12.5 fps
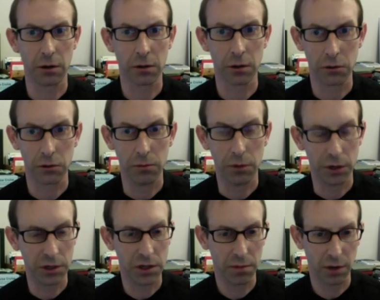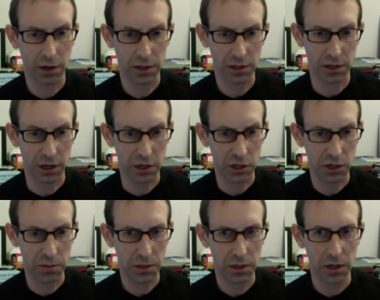al-Kutub printing press in
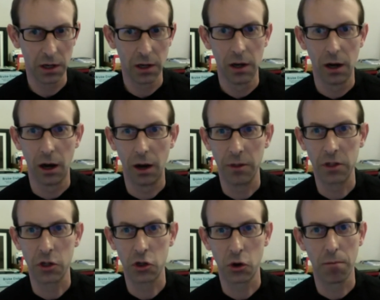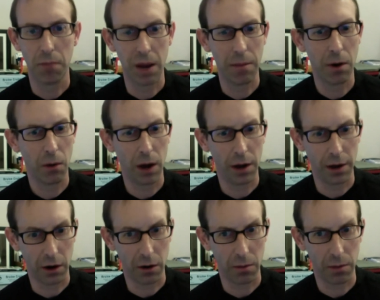Egypt. It's a short memo on
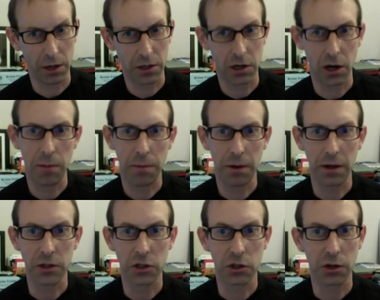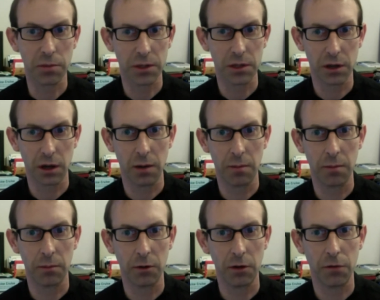Arabic type and script
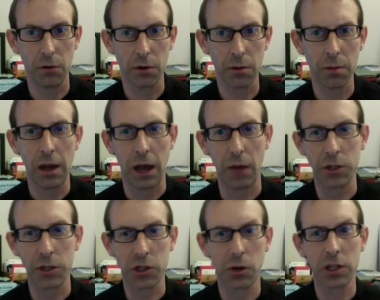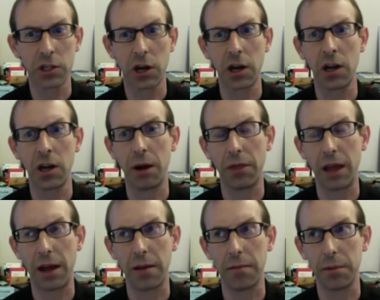reform. And what's so exciting about
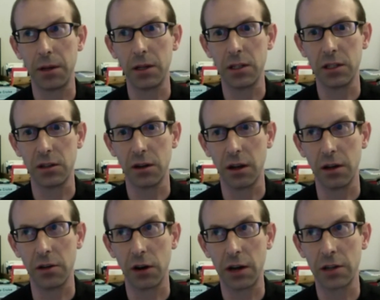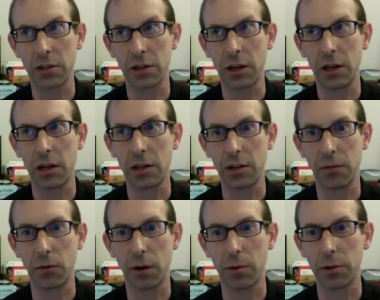that piece is, in translating it, if we
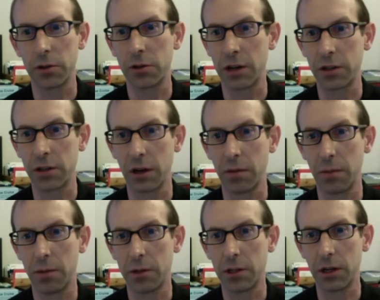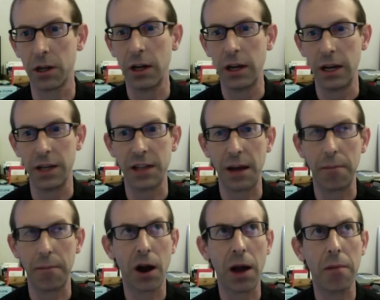were able to translate it and publish it, is that
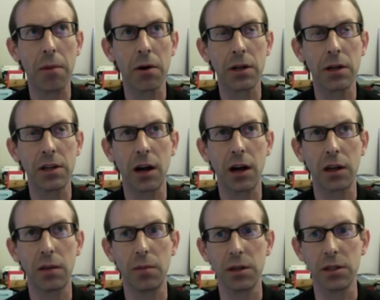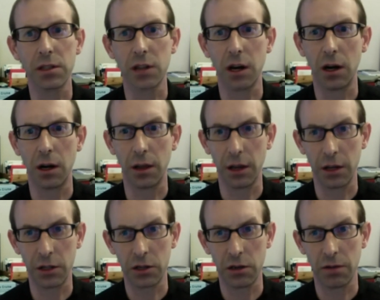primary documents on the
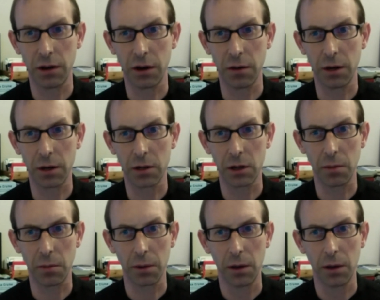history of Arabic type